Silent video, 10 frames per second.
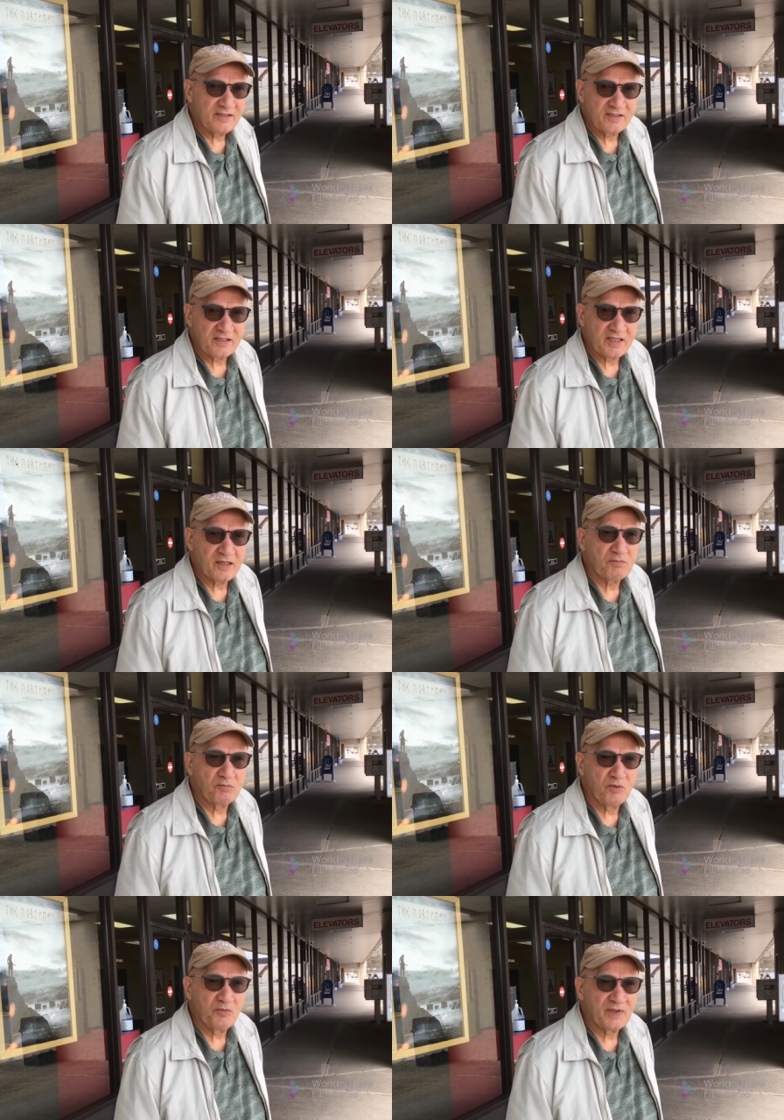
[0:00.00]
this is the type
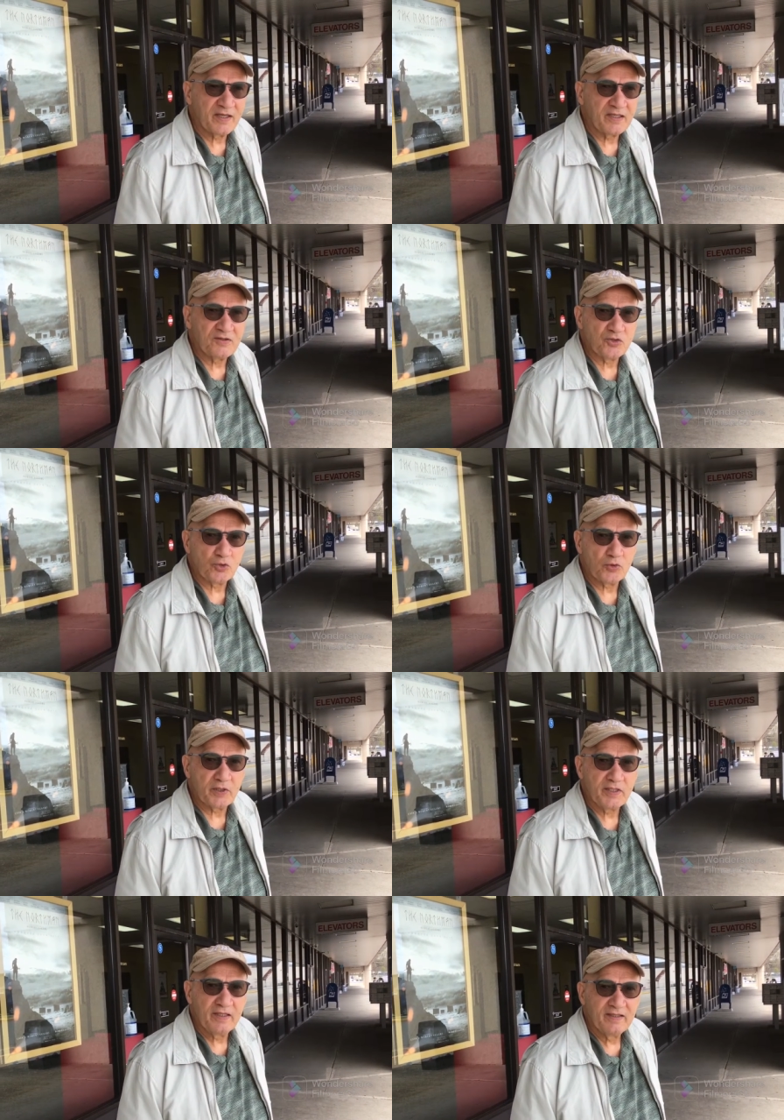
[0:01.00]
of movie I enjoy.